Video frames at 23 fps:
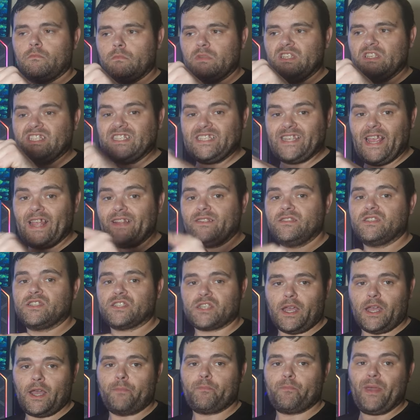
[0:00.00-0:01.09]

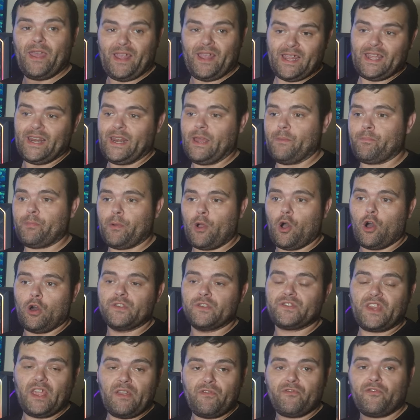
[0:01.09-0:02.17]
sensor picking up
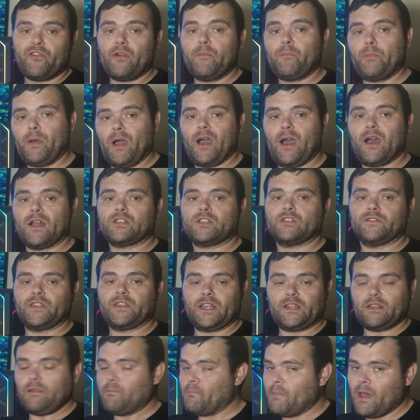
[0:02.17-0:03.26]
on different parts of
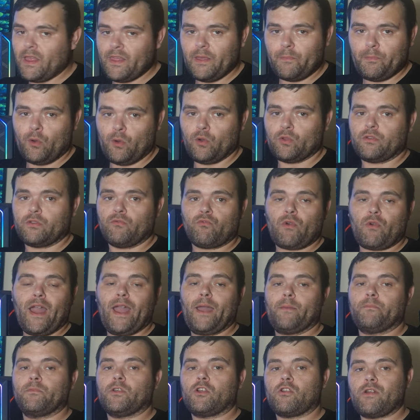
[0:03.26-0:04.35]
like the motherboard, the
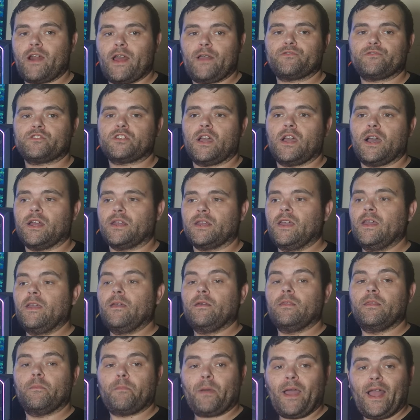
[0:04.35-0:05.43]
RAM, the graphics card,
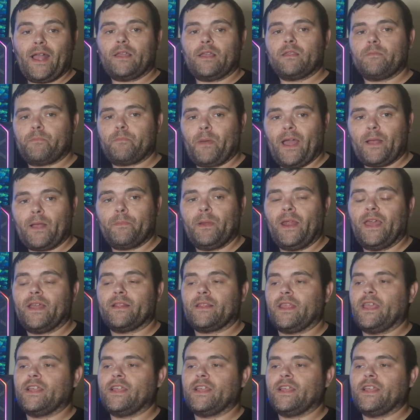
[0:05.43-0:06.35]
the back plate.